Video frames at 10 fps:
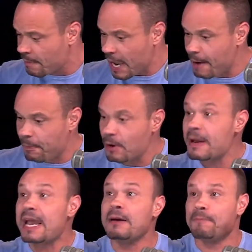
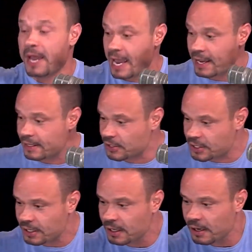Papermate
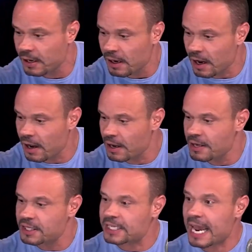pens,
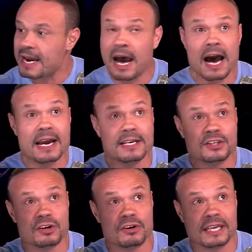
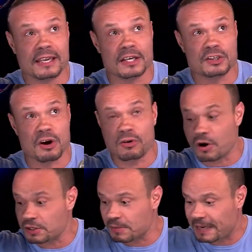Sennheiser, as Joe
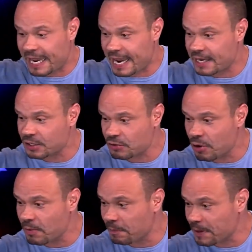calls them, cans.
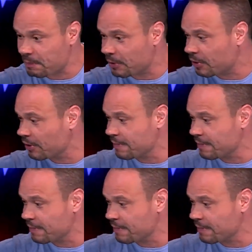Normal people call